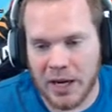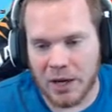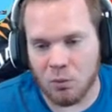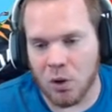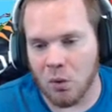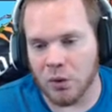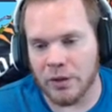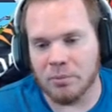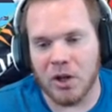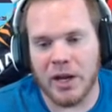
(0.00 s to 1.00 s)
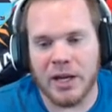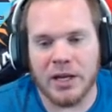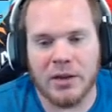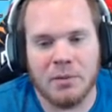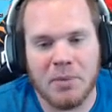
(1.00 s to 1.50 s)
and will only play in
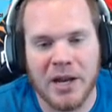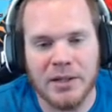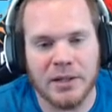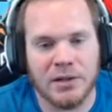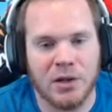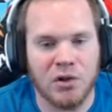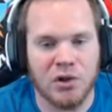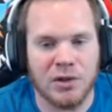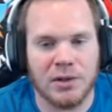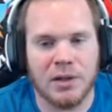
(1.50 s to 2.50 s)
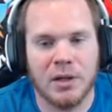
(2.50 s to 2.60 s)
the pendant dungeons.